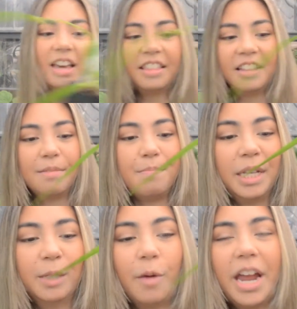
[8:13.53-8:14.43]
I think the
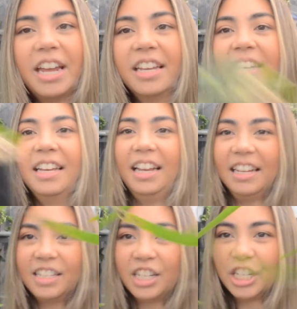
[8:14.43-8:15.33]
best way
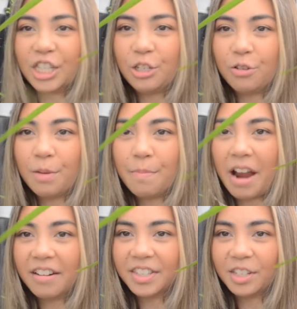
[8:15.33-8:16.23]
is to just do
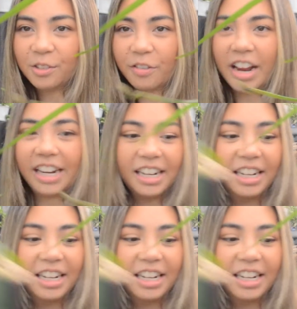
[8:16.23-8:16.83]
comparisons, right?